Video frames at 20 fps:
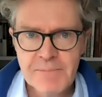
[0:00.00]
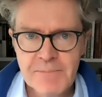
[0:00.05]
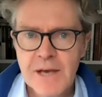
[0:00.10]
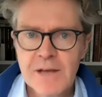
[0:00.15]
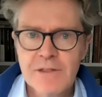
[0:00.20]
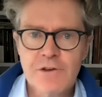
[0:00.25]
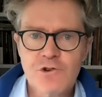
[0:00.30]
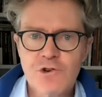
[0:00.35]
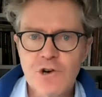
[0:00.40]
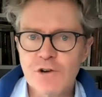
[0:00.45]

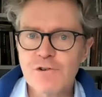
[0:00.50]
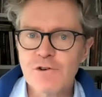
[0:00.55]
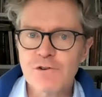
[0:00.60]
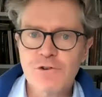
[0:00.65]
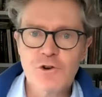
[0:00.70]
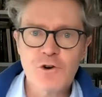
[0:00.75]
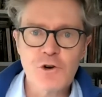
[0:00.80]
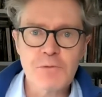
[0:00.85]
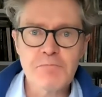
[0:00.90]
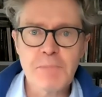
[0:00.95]
The judges
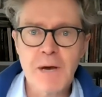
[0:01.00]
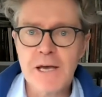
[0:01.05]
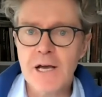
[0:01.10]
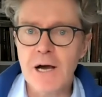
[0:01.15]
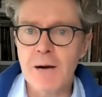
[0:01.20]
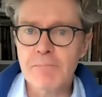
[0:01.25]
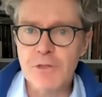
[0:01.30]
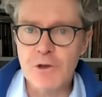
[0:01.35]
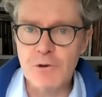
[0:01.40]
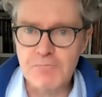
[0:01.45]
couldn't make
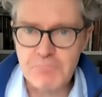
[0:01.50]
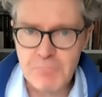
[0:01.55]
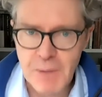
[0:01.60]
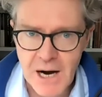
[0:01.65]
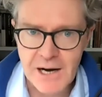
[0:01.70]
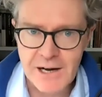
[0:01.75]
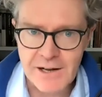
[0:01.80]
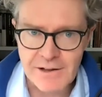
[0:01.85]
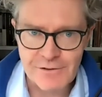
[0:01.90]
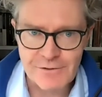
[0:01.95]
up their
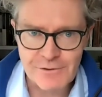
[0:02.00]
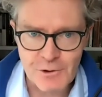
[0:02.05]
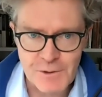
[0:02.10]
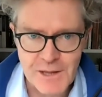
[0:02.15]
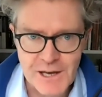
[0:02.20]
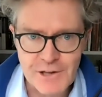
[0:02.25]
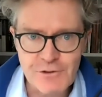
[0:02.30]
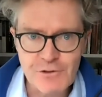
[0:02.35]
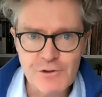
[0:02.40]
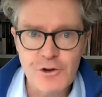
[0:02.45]
minds, so they
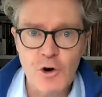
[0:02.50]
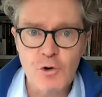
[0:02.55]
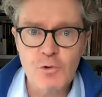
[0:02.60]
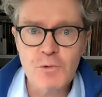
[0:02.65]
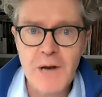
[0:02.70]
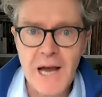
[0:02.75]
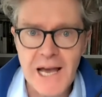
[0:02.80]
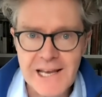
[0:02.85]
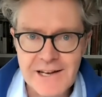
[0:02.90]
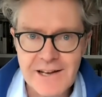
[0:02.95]

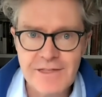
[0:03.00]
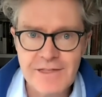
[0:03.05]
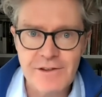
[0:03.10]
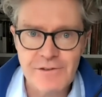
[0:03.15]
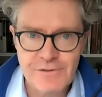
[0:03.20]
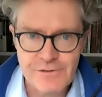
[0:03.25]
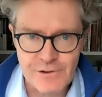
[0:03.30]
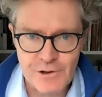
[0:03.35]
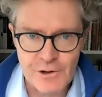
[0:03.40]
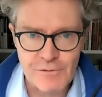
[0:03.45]
donated the
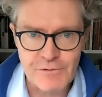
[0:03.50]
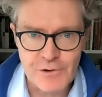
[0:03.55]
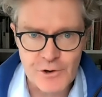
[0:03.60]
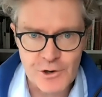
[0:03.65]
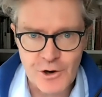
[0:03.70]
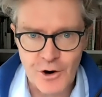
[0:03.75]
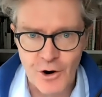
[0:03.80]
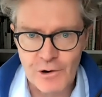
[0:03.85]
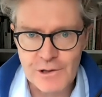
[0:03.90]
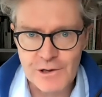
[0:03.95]
silver
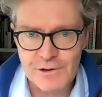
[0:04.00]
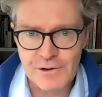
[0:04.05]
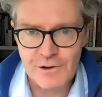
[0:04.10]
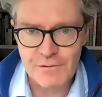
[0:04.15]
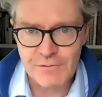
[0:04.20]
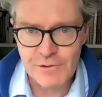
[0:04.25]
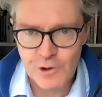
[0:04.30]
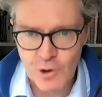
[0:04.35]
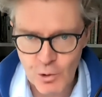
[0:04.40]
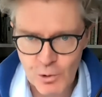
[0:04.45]
garland of
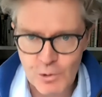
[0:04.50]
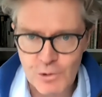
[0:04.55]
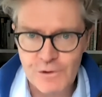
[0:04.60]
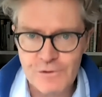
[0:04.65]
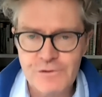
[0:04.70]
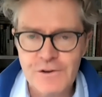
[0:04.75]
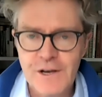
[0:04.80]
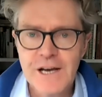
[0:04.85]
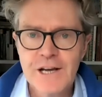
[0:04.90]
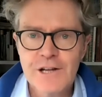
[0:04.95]
laurels
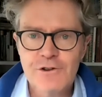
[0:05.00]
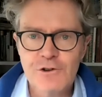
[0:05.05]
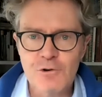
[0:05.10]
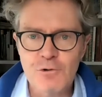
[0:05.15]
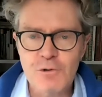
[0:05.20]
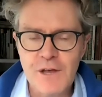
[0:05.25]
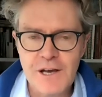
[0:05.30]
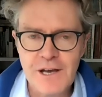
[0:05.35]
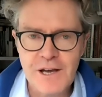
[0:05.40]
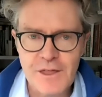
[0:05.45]
to
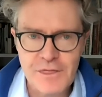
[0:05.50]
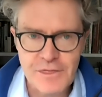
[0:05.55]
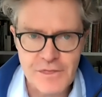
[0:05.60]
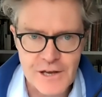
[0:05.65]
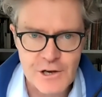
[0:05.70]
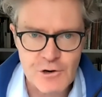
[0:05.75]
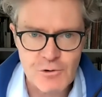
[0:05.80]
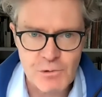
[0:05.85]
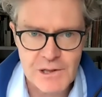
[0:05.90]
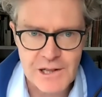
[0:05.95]
the
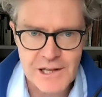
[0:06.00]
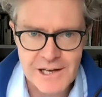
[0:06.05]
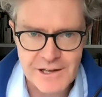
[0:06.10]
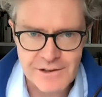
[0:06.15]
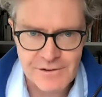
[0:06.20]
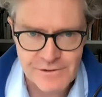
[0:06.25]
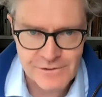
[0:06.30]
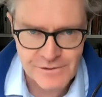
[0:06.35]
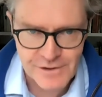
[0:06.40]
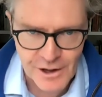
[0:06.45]
cathedral
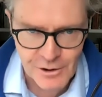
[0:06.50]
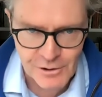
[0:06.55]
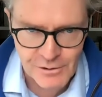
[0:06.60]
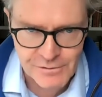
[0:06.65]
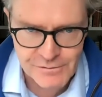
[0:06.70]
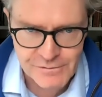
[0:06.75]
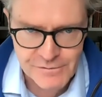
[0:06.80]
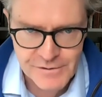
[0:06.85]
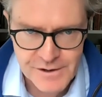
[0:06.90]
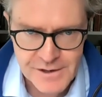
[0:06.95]
itself.